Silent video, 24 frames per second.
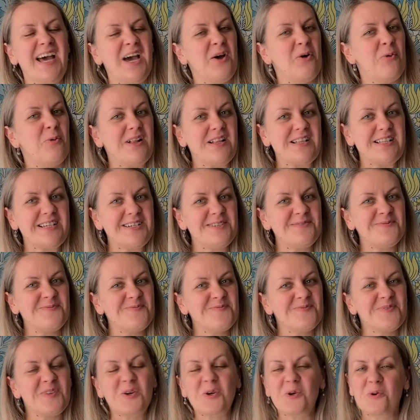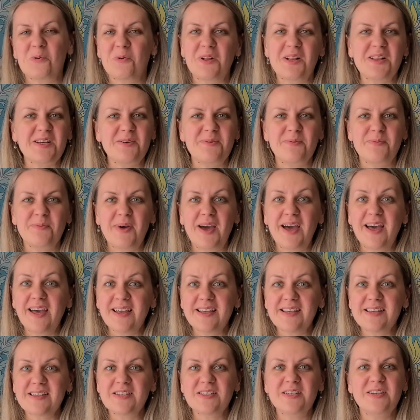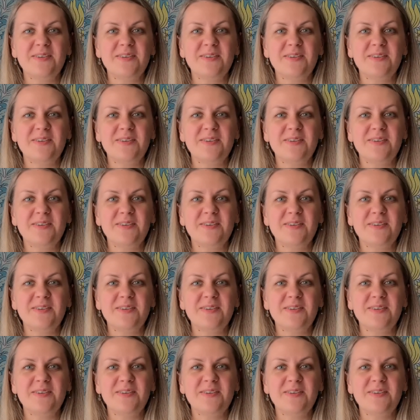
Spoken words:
Welcome back.